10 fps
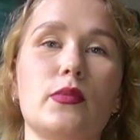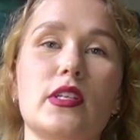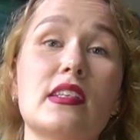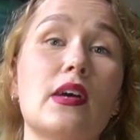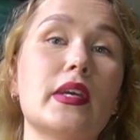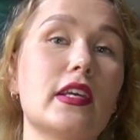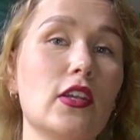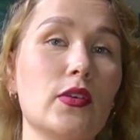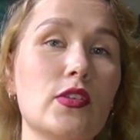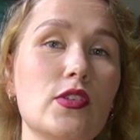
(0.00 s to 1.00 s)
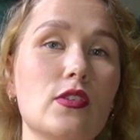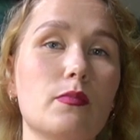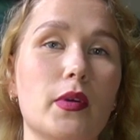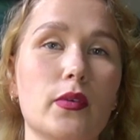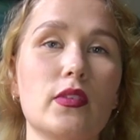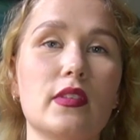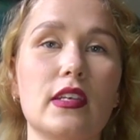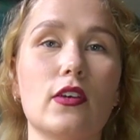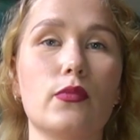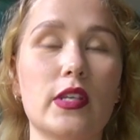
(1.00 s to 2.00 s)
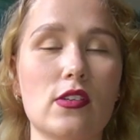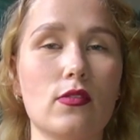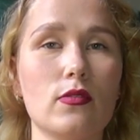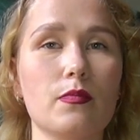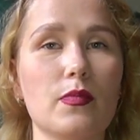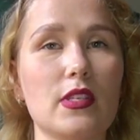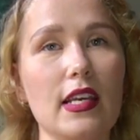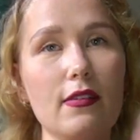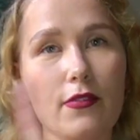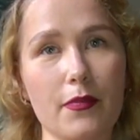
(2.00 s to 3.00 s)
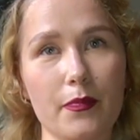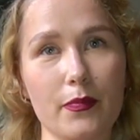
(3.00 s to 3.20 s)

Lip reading: which now includes both the original sleeve,